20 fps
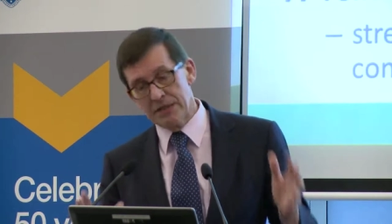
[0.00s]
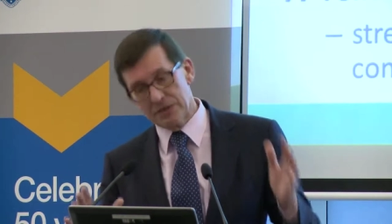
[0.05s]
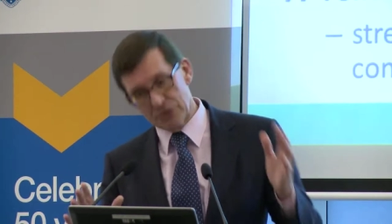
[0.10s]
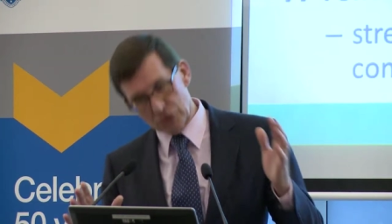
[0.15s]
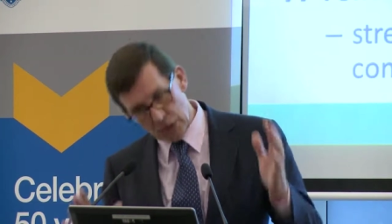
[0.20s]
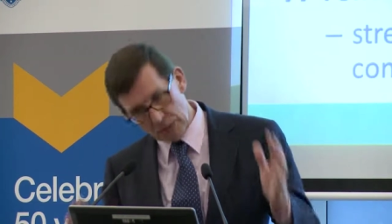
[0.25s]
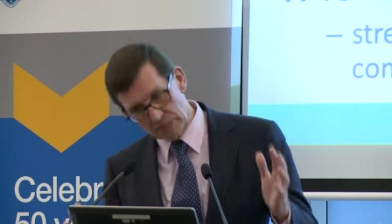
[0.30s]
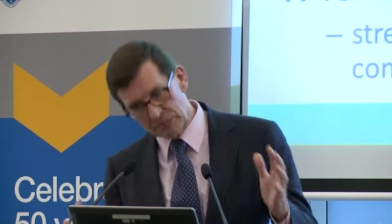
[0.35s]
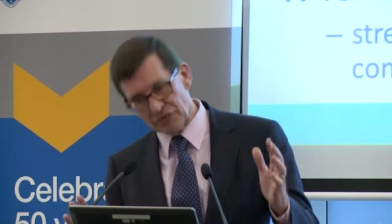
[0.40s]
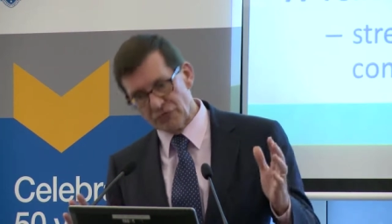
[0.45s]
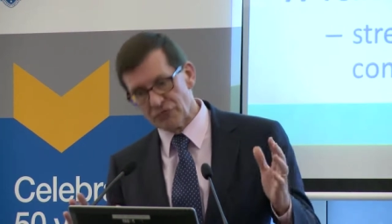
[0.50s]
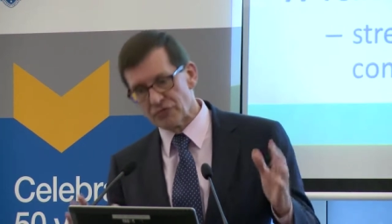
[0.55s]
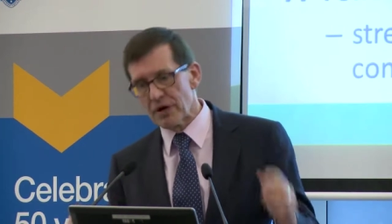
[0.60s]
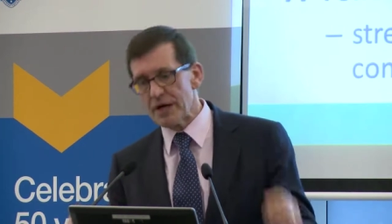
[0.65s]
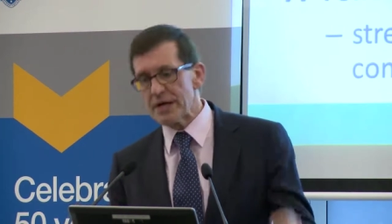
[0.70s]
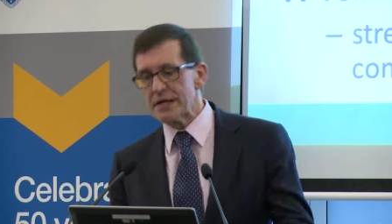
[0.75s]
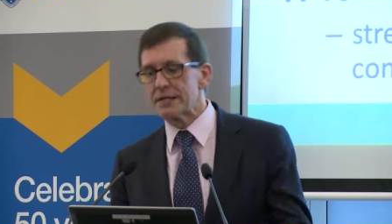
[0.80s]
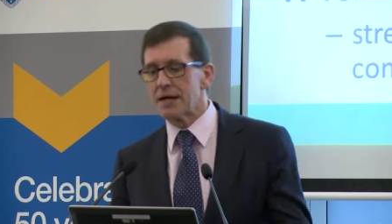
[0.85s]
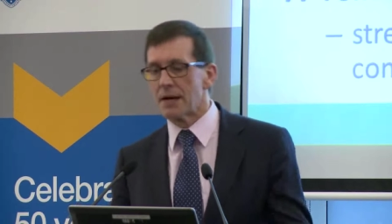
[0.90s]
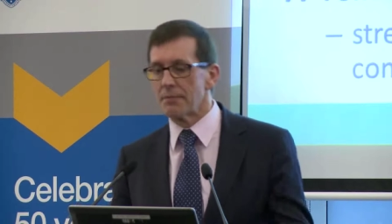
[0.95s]
terms of
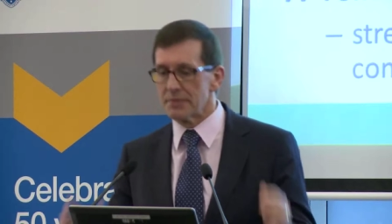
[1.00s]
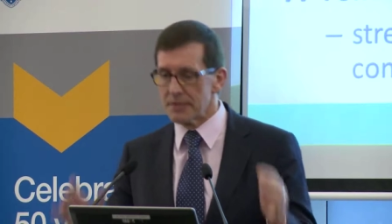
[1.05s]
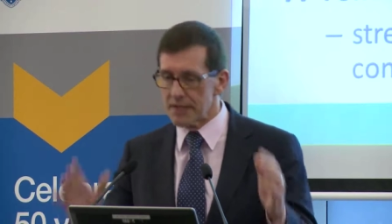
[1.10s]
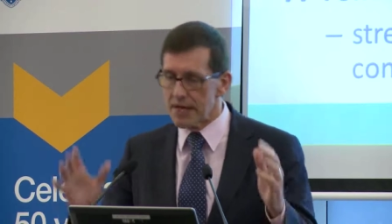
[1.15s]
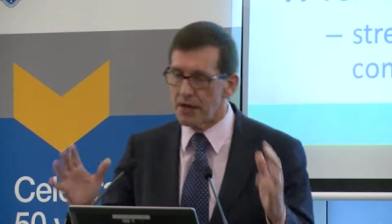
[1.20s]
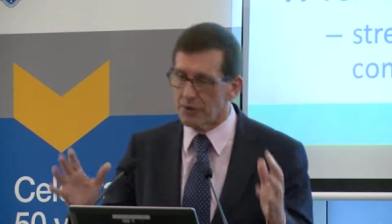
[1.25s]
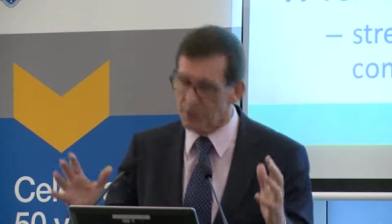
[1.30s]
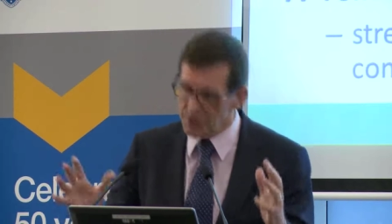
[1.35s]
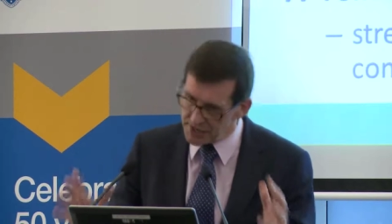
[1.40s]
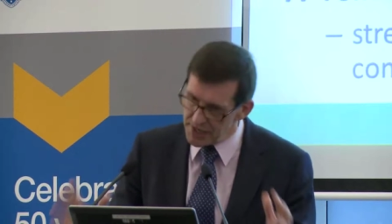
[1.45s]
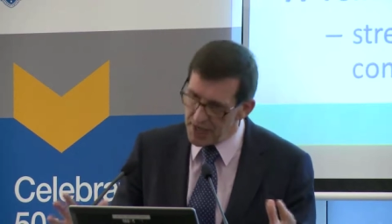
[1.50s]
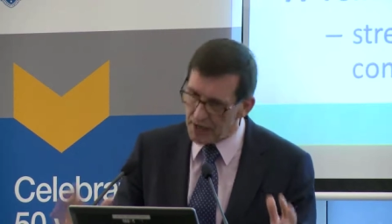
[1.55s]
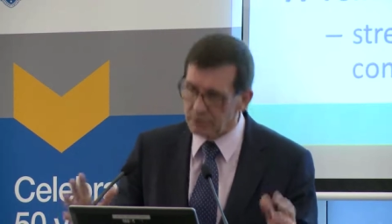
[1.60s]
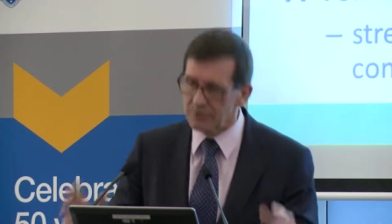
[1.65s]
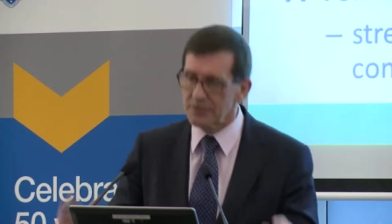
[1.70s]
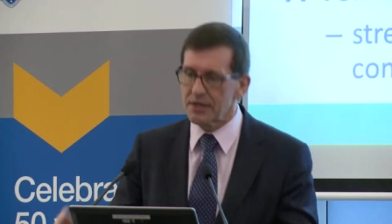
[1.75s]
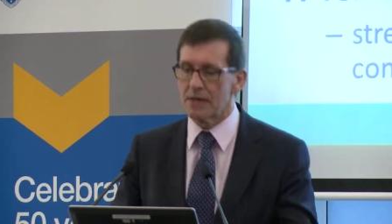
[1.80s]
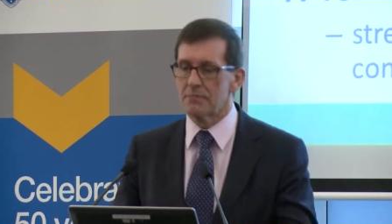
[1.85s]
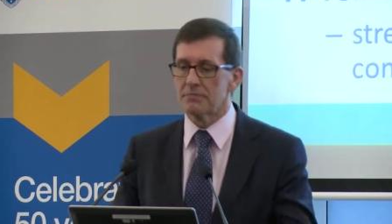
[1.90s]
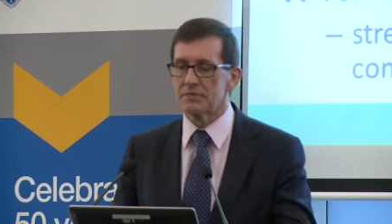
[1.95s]
trade come down,
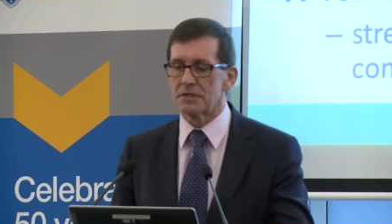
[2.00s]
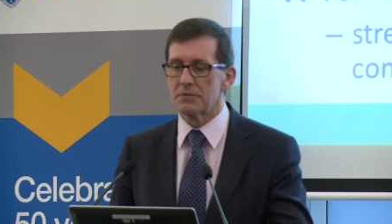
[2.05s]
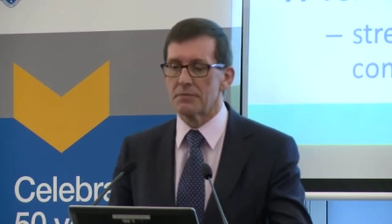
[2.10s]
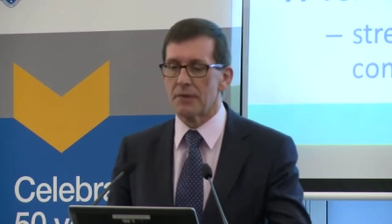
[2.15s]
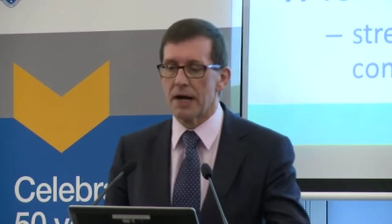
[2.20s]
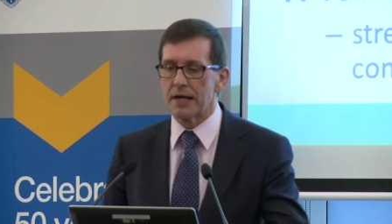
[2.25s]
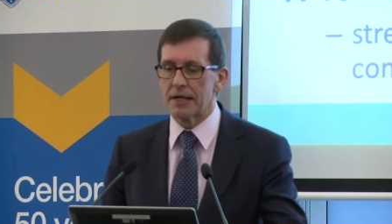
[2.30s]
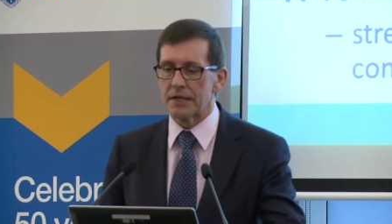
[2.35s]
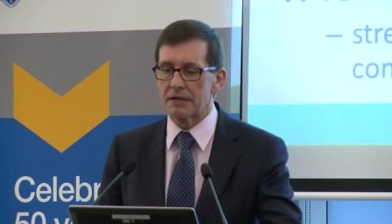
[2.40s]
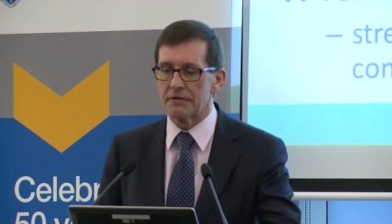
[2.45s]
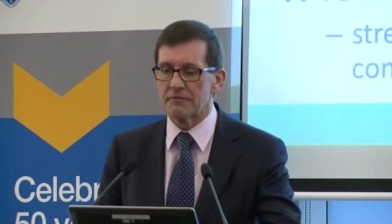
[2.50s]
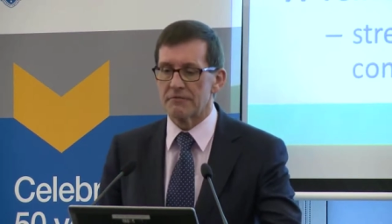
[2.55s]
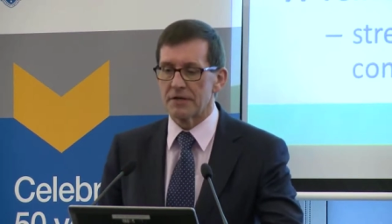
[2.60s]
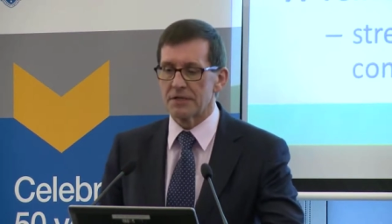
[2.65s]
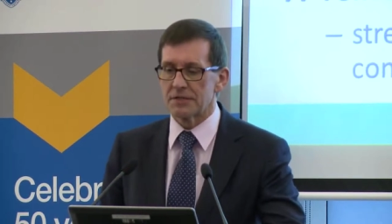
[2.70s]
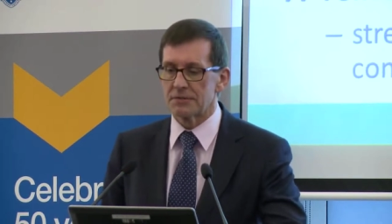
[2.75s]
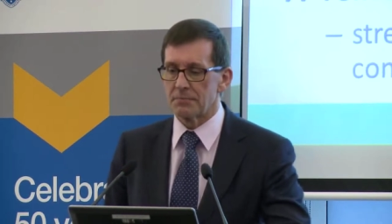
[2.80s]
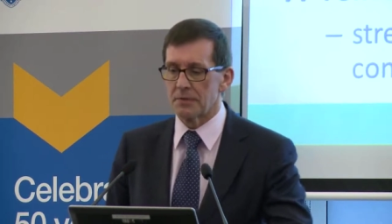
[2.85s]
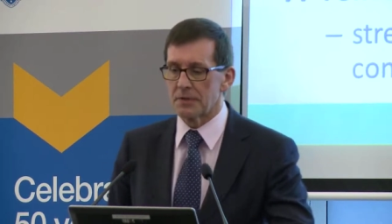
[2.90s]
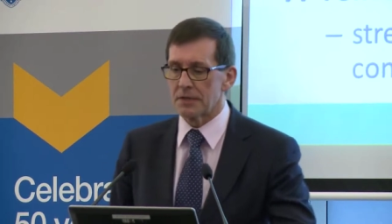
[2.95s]
down comes the mining
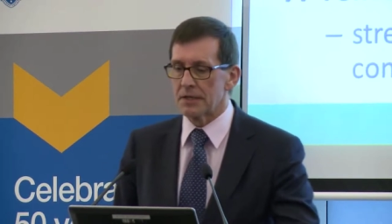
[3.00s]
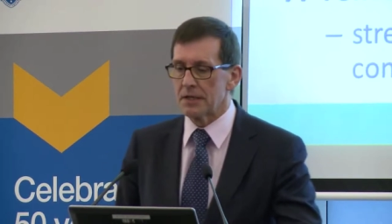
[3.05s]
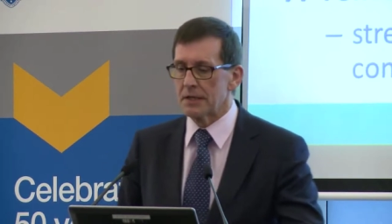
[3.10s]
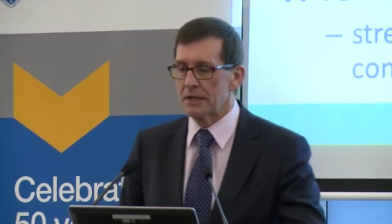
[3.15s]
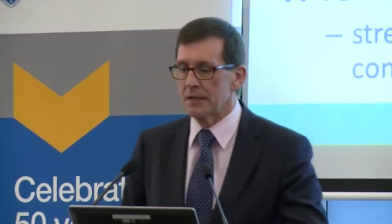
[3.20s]
investment